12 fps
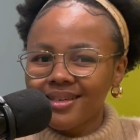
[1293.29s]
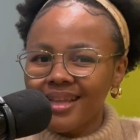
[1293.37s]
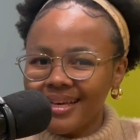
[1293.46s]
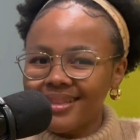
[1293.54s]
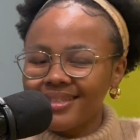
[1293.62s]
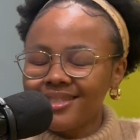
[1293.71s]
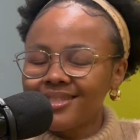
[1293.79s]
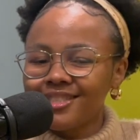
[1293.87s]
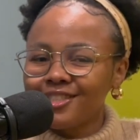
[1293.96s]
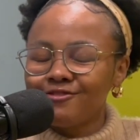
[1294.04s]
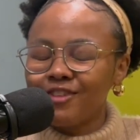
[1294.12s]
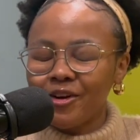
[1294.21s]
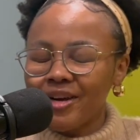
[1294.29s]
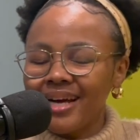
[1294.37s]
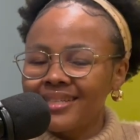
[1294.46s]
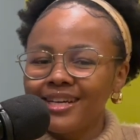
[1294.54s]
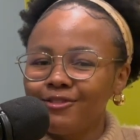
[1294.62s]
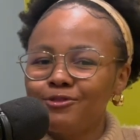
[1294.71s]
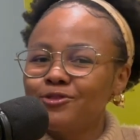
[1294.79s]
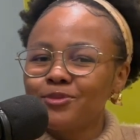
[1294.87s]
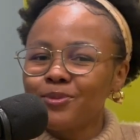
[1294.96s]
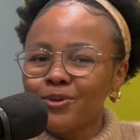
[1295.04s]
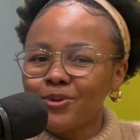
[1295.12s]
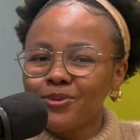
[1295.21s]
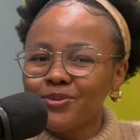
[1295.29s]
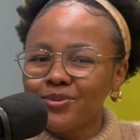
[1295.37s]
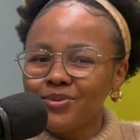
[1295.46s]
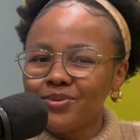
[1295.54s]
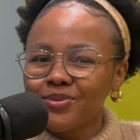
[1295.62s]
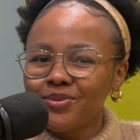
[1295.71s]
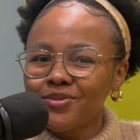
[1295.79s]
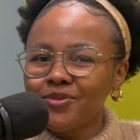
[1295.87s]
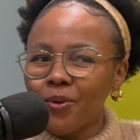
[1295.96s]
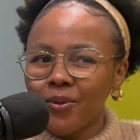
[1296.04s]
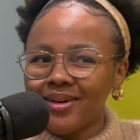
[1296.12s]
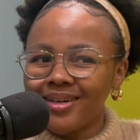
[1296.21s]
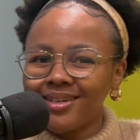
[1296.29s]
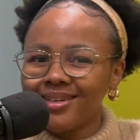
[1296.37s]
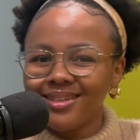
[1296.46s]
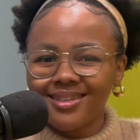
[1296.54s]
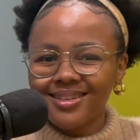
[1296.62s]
like, this is just very uncomfortable for,